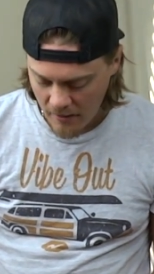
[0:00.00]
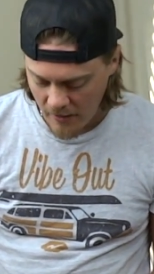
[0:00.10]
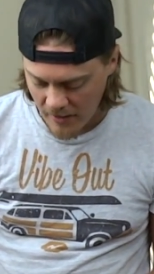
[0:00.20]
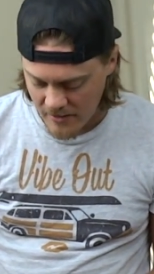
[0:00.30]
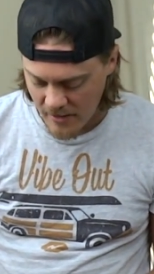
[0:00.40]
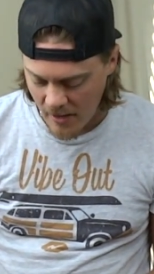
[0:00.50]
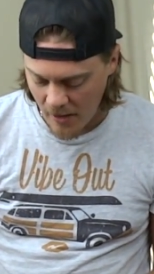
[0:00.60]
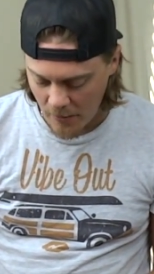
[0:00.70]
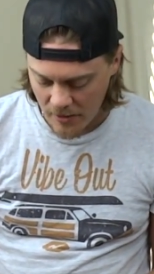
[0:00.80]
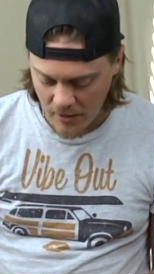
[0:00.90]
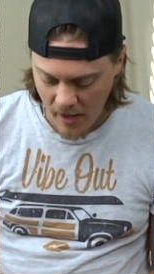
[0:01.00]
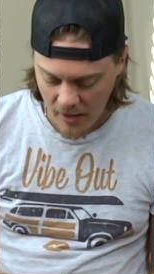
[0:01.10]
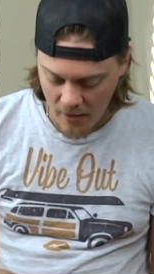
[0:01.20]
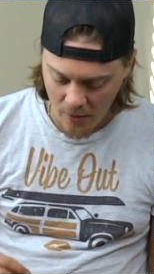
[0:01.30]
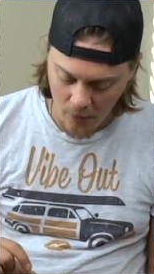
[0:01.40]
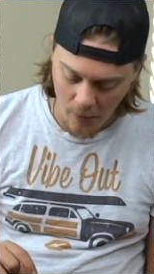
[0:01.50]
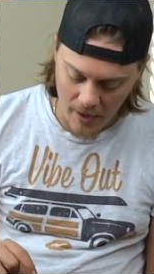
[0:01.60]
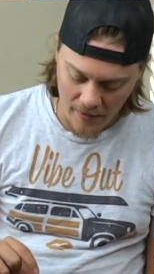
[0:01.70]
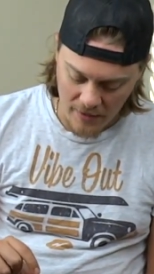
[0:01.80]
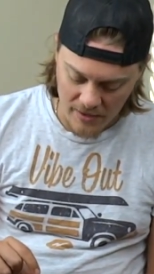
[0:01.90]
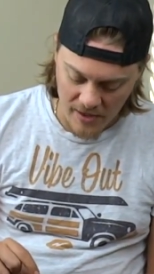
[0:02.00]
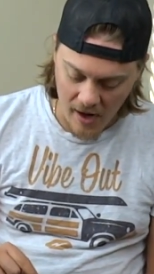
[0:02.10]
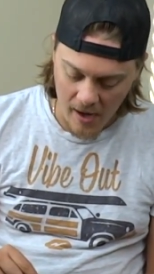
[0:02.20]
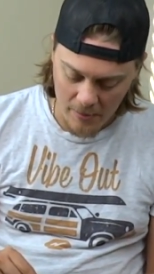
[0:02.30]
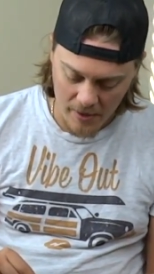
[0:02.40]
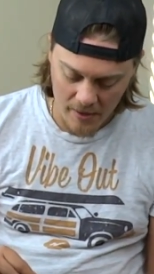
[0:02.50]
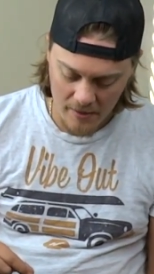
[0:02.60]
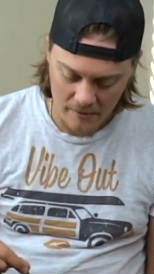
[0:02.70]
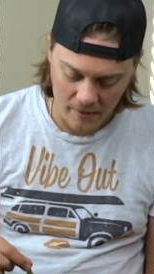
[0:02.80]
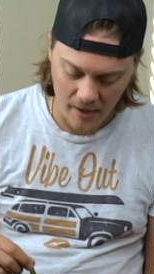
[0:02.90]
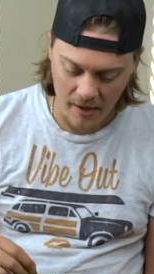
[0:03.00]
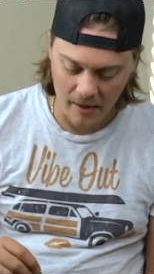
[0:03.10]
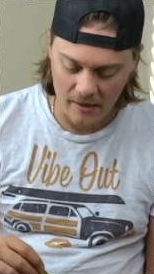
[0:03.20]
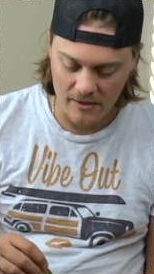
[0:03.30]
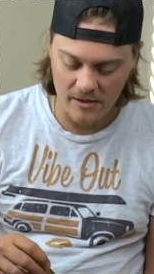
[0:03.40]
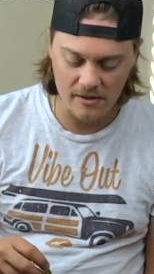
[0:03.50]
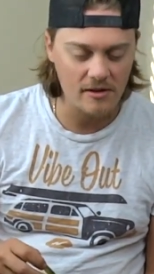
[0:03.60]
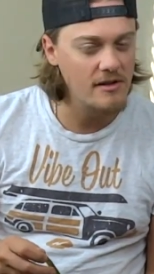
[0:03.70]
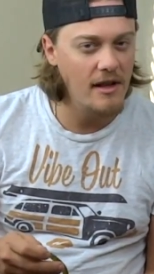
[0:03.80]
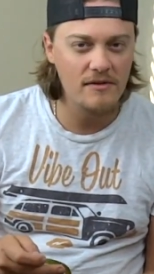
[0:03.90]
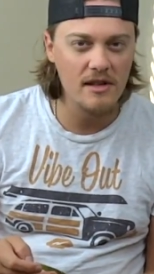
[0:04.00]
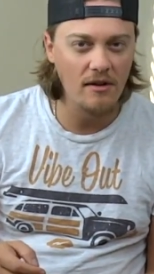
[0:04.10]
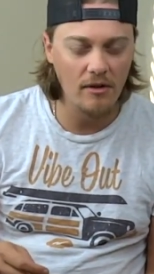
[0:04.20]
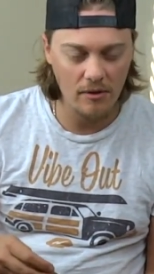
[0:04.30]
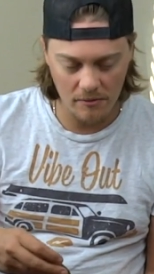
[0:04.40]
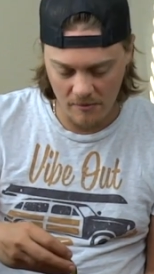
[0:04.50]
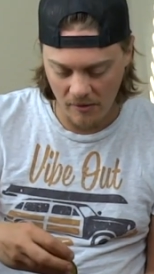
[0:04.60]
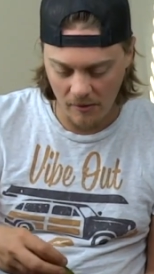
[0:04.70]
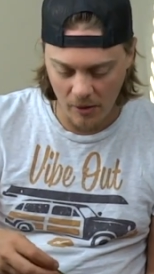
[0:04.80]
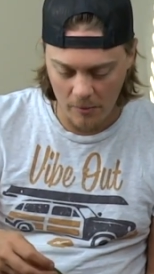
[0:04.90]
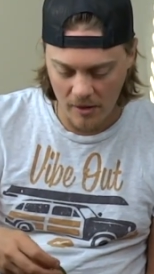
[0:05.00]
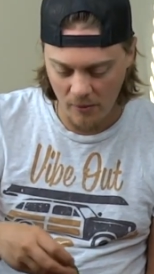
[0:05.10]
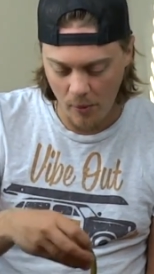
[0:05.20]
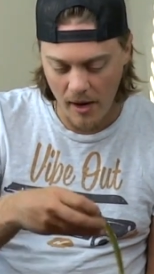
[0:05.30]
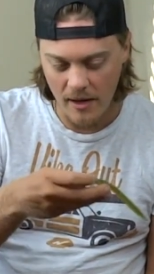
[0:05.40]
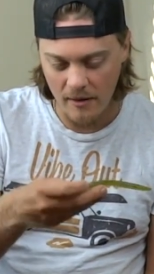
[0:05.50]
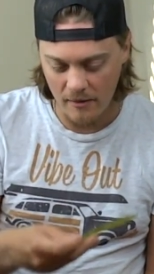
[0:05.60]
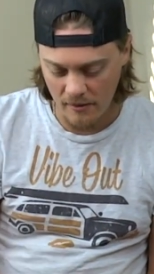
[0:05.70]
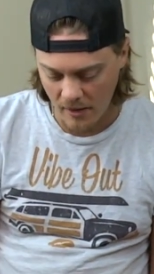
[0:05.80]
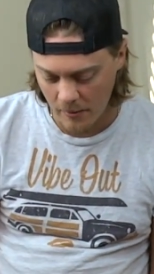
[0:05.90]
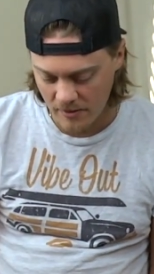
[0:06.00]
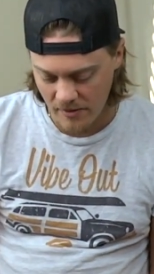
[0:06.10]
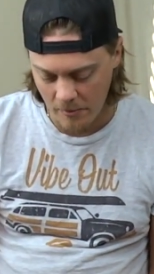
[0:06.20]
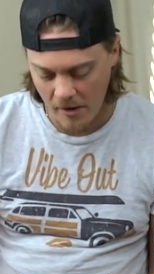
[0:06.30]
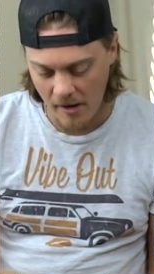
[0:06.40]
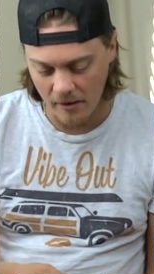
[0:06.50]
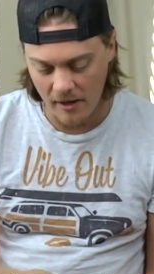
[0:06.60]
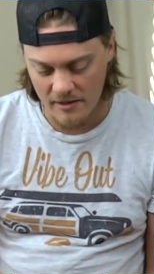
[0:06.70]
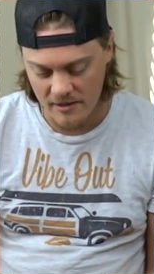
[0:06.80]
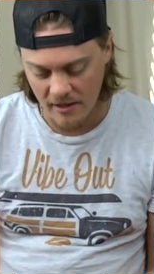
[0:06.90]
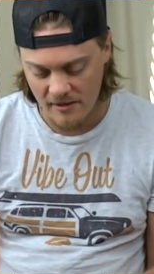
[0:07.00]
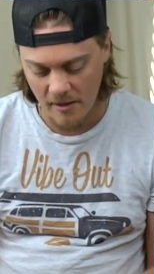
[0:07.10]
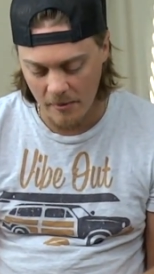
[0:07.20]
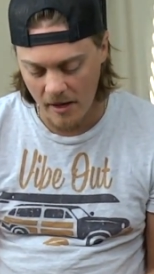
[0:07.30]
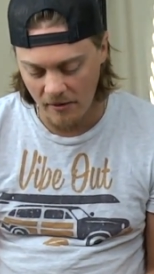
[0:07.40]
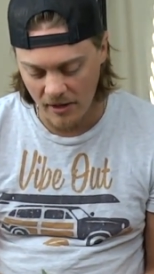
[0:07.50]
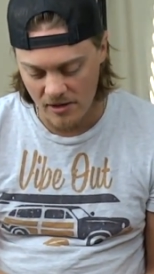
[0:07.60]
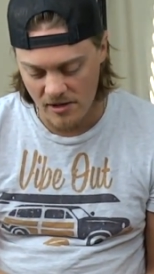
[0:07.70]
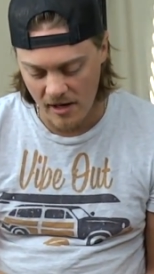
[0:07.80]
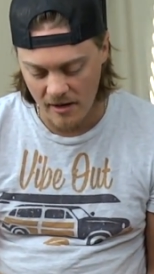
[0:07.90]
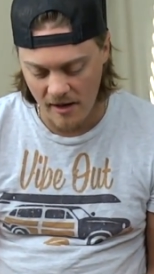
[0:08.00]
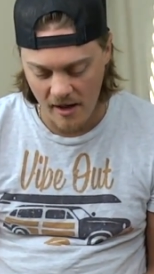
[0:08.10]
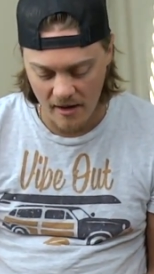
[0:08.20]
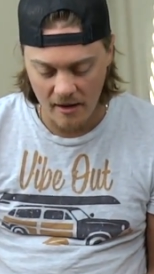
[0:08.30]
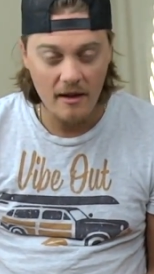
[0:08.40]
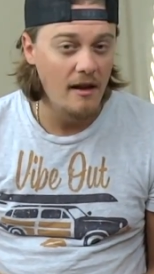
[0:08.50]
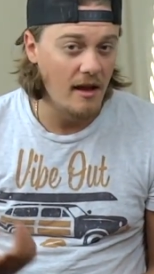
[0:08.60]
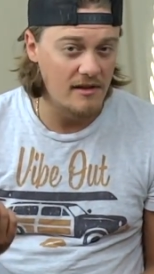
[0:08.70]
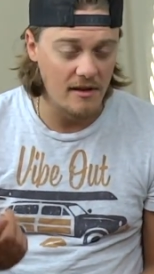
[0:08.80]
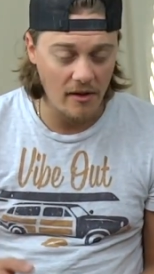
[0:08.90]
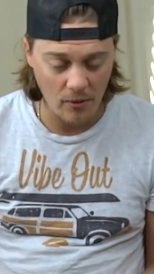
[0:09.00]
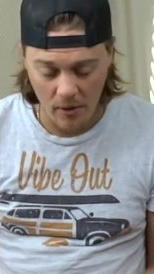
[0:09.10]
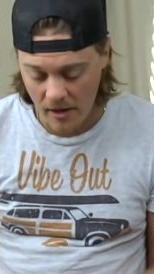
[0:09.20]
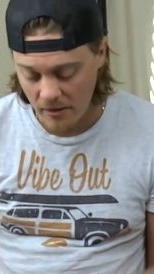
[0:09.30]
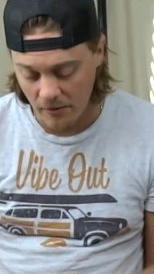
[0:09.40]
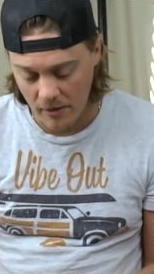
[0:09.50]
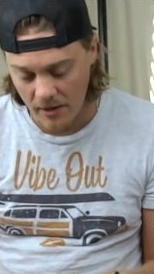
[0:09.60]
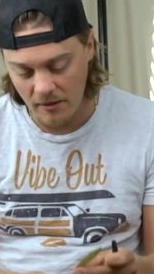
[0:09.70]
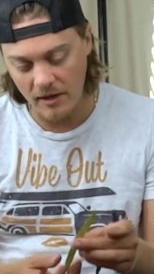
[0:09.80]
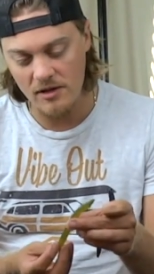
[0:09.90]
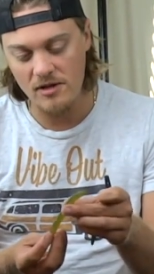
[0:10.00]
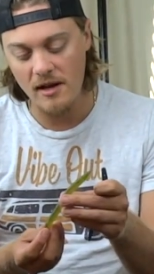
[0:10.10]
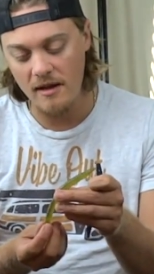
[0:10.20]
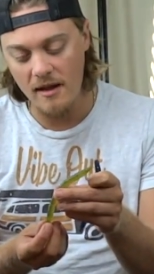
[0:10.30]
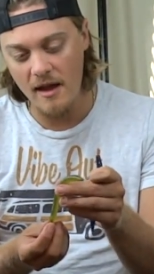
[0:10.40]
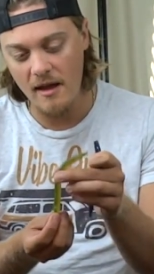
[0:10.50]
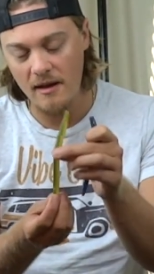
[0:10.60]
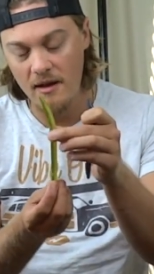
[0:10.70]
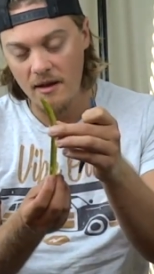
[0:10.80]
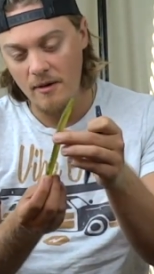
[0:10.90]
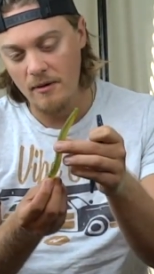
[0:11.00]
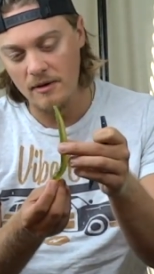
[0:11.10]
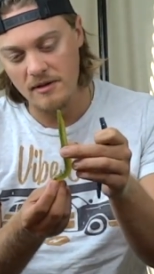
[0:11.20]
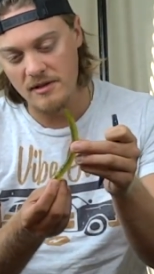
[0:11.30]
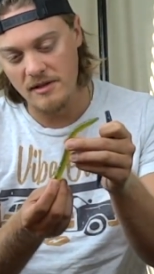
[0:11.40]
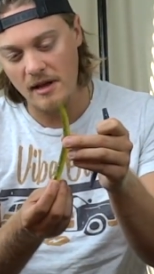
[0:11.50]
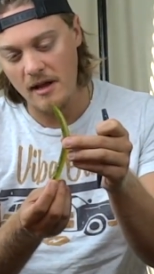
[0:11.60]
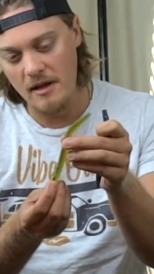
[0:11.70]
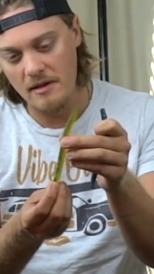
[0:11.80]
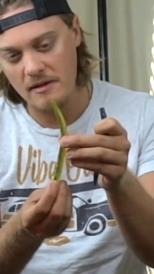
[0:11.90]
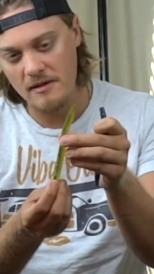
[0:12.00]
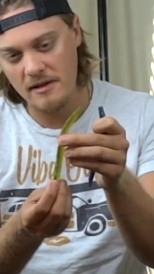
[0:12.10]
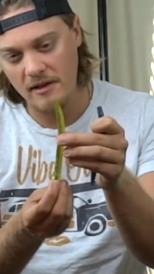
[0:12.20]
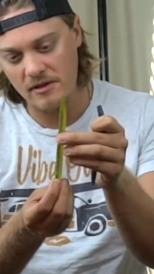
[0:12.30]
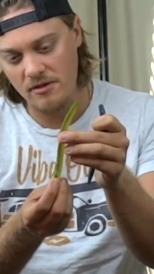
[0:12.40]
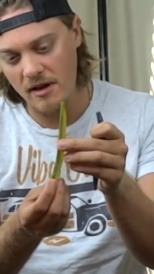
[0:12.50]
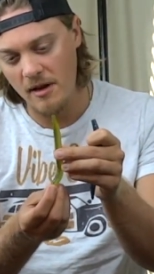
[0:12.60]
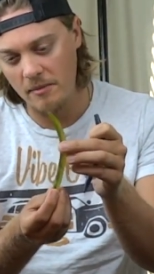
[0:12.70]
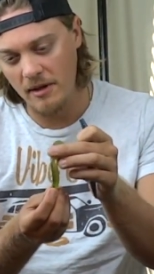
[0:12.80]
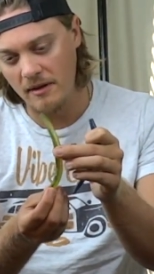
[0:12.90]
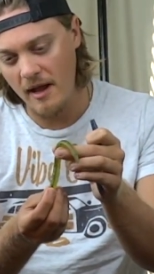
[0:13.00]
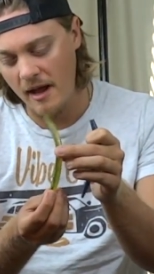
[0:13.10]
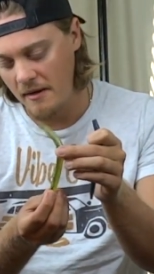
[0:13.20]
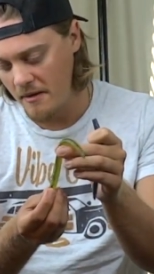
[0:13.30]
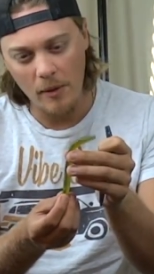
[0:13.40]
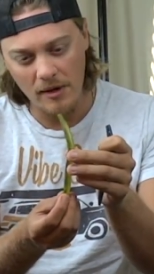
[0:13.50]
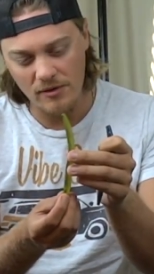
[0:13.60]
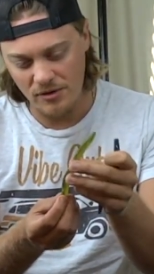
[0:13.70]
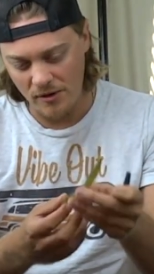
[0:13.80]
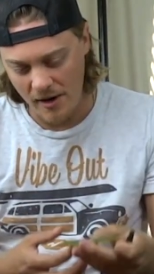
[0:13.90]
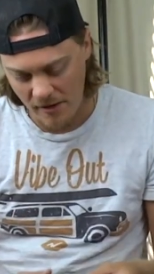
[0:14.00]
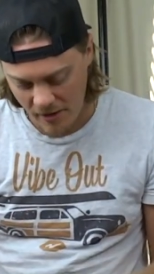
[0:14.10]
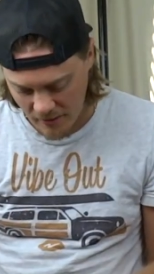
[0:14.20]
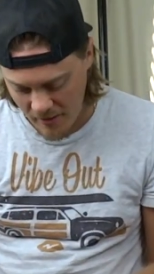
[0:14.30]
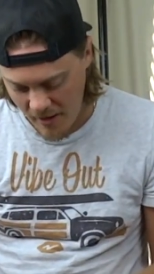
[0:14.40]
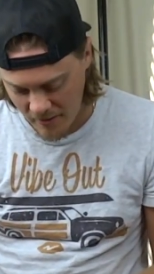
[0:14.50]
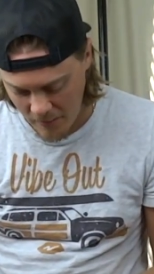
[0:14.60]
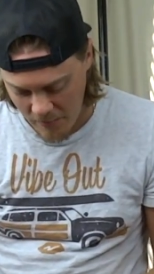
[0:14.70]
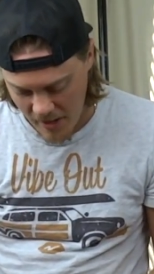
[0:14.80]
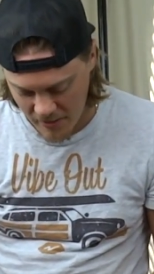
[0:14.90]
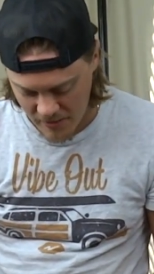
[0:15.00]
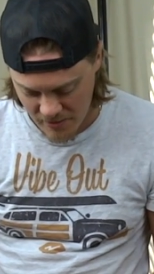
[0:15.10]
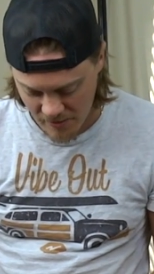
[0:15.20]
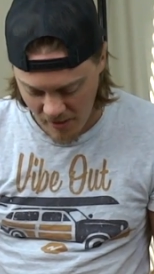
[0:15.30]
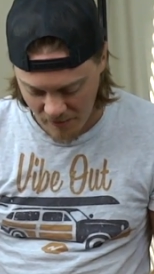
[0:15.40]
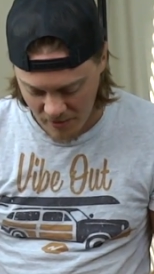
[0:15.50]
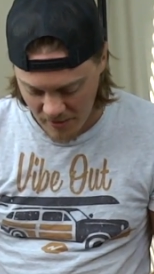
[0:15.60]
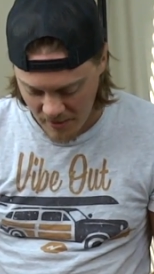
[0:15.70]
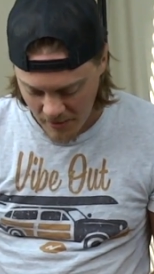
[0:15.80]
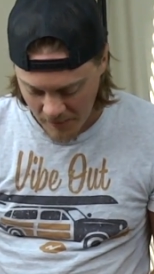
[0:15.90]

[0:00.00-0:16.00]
That's when you got a weight at the top, and it just gives it a little bit of weight coming to the bottom, kind of sticks up kind of like a shaky head. That's another way you can rig it, like a shaky head, where it just sticks straight up like that, wiggles around like that, and the bass just love it.